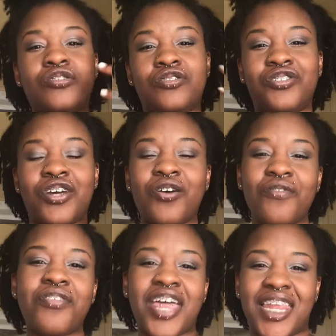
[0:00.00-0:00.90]

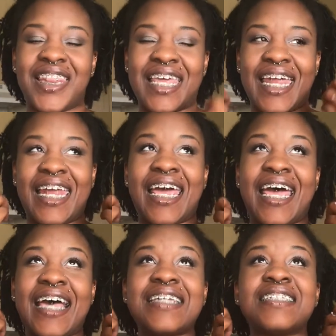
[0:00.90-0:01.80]
know that that
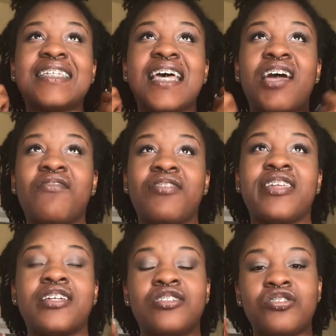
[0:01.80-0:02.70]
has
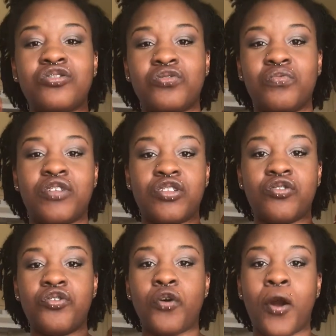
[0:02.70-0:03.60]
everything to do with
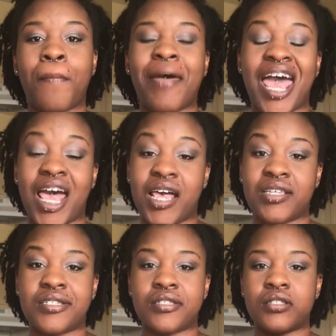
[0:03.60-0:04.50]
your
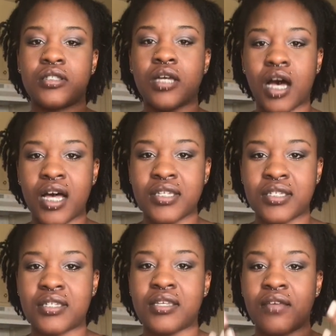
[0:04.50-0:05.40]
past
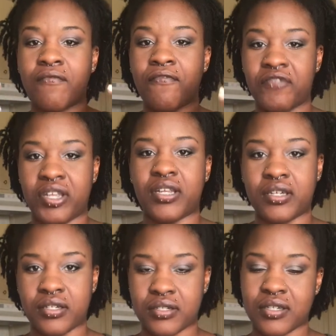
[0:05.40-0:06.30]
thoughts and
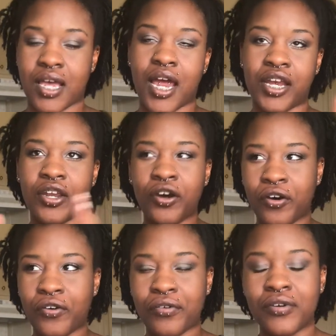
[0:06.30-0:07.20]
feelings. I
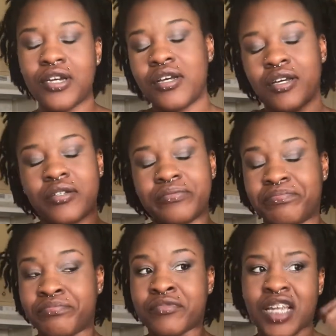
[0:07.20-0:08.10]
know
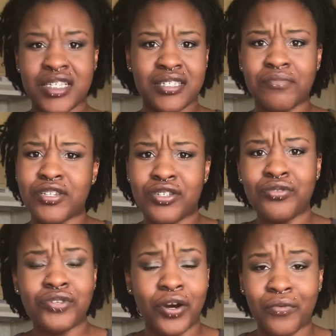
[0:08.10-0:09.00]
that's something you
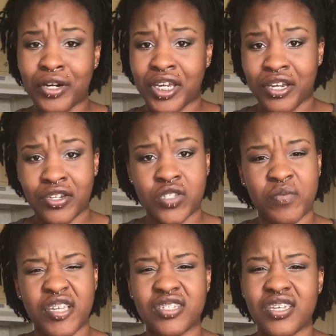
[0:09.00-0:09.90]
don't want to hear,
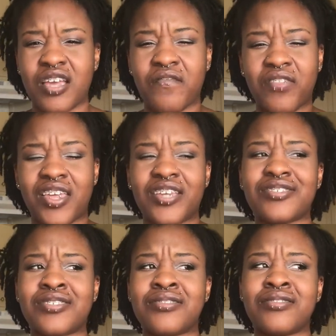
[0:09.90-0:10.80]
especially if things
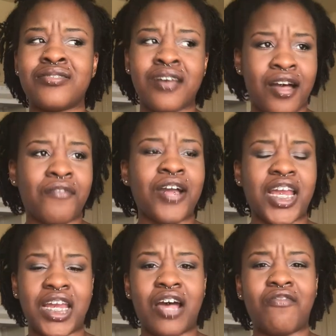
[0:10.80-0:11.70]
suck
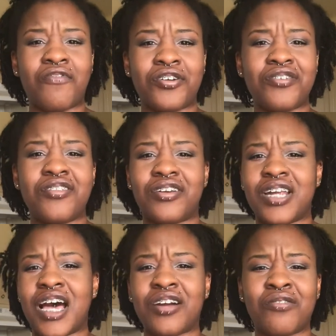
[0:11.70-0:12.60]
right now for you. They're
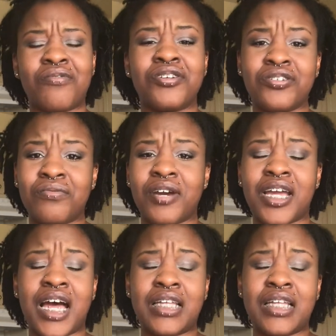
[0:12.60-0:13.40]
not going your way. I